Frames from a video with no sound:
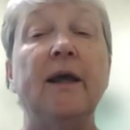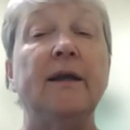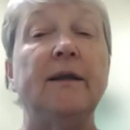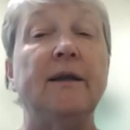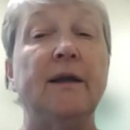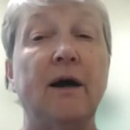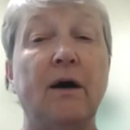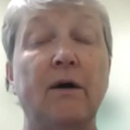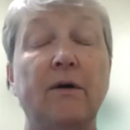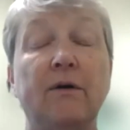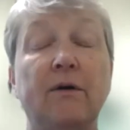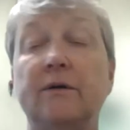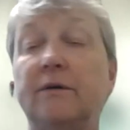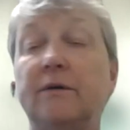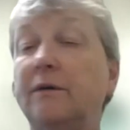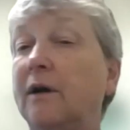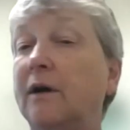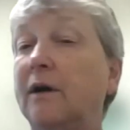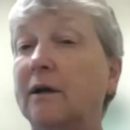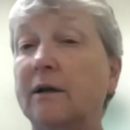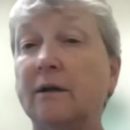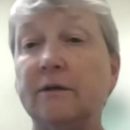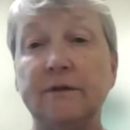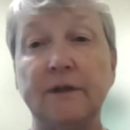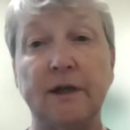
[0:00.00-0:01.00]
Now,
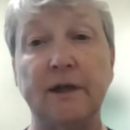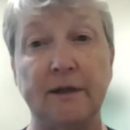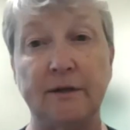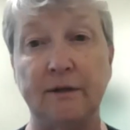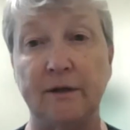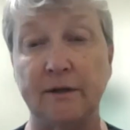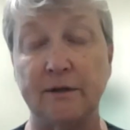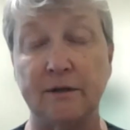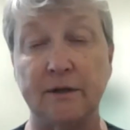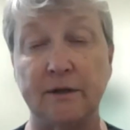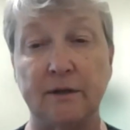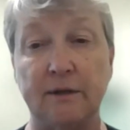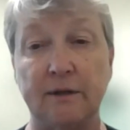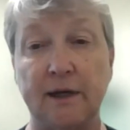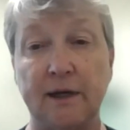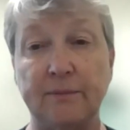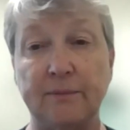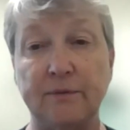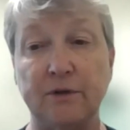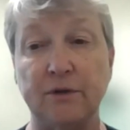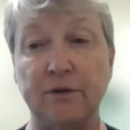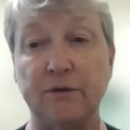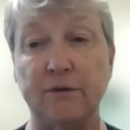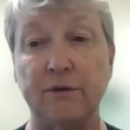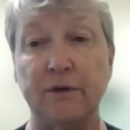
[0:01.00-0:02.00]
not all diagnostic
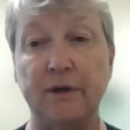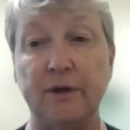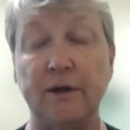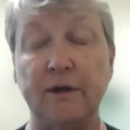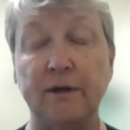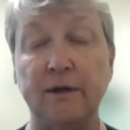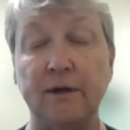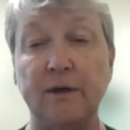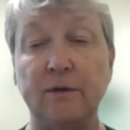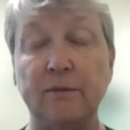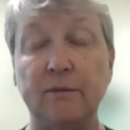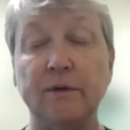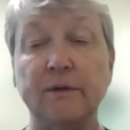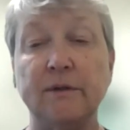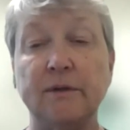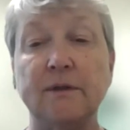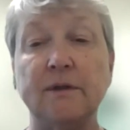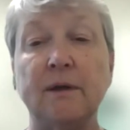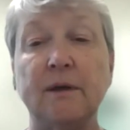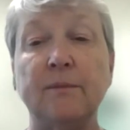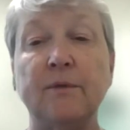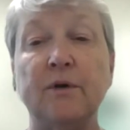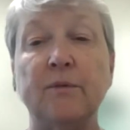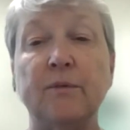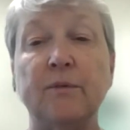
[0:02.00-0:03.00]
labs are created equal.
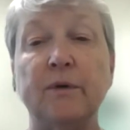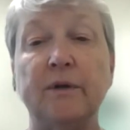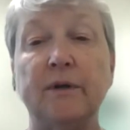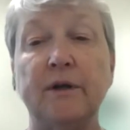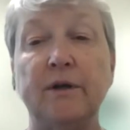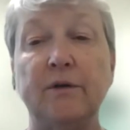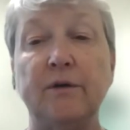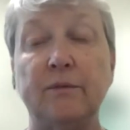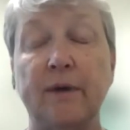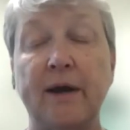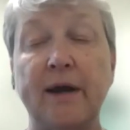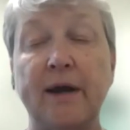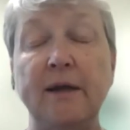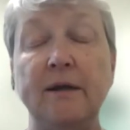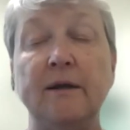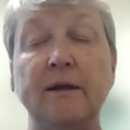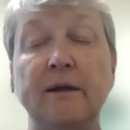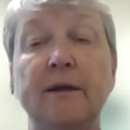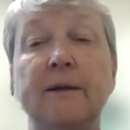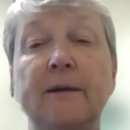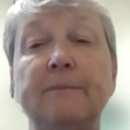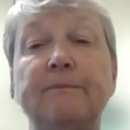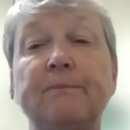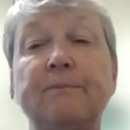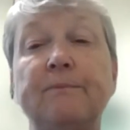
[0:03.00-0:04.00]
Some are really great
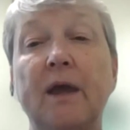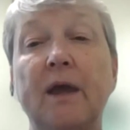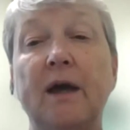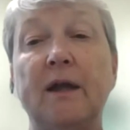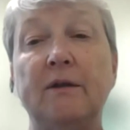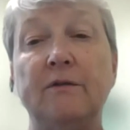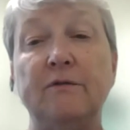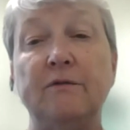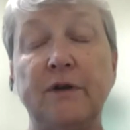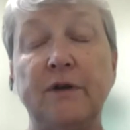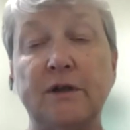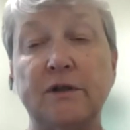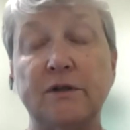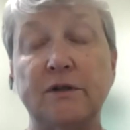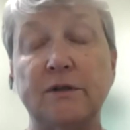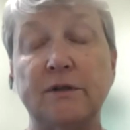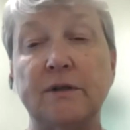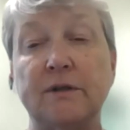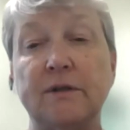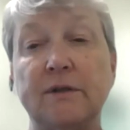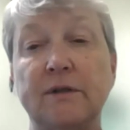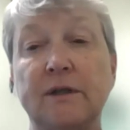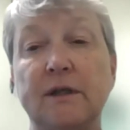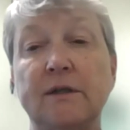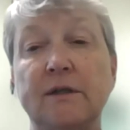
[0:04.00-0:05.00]
at infectious
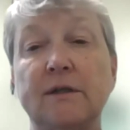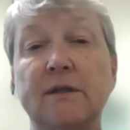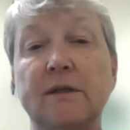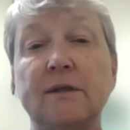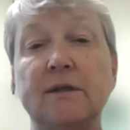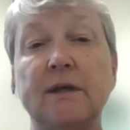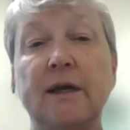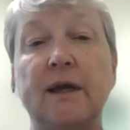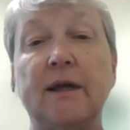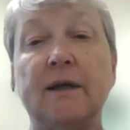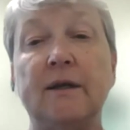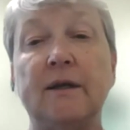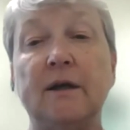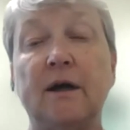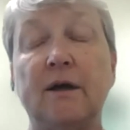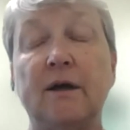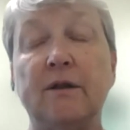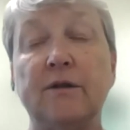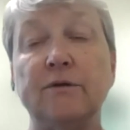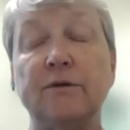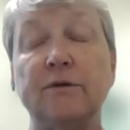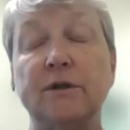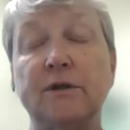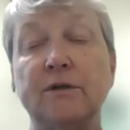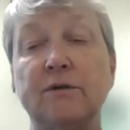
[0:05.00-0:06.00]
diseases and
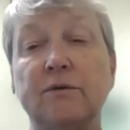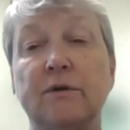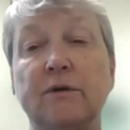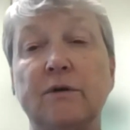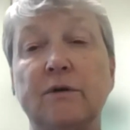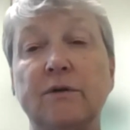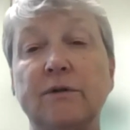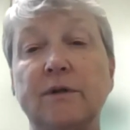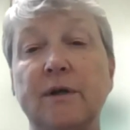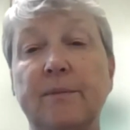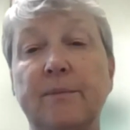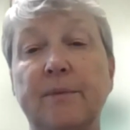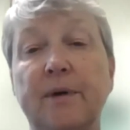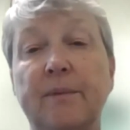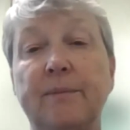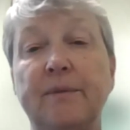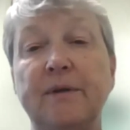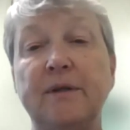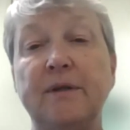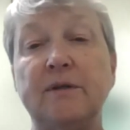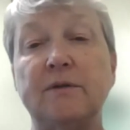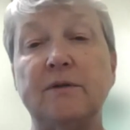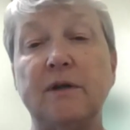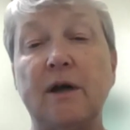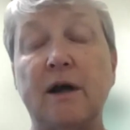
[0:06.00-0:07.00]
other disorders that
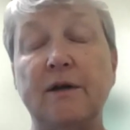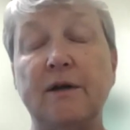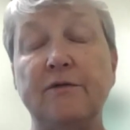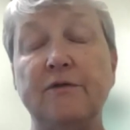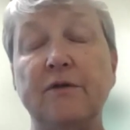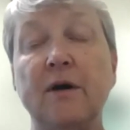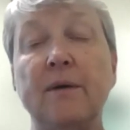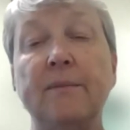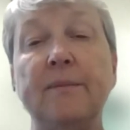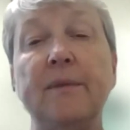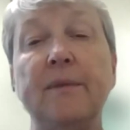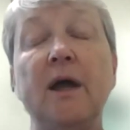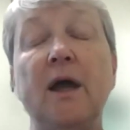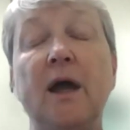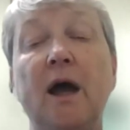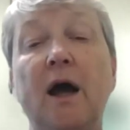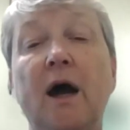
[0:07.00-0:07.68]
puppies die from.